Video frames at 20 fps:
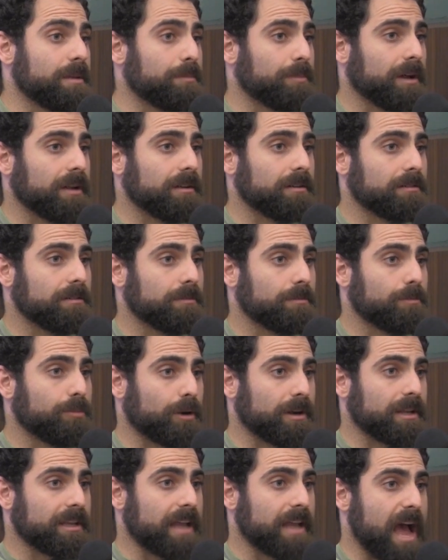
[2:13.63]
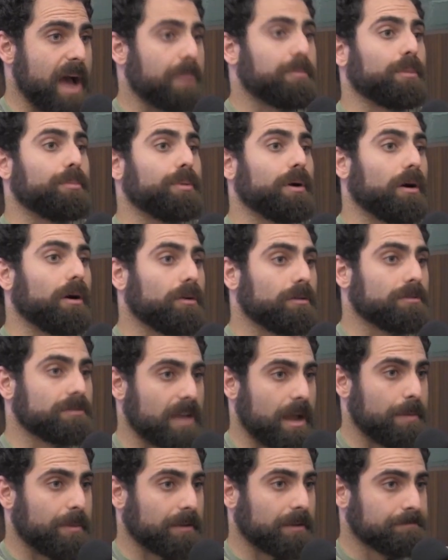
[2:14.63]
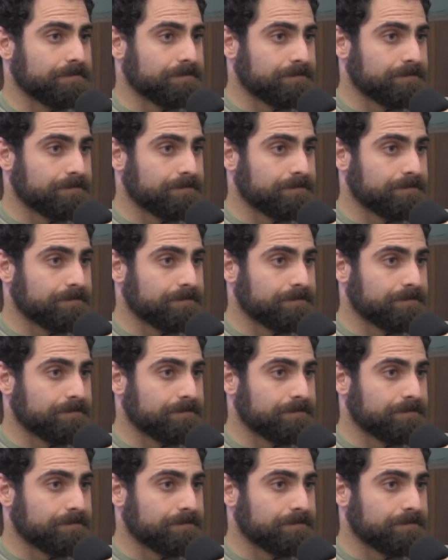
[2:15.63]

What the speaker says: but pretty apropos timing.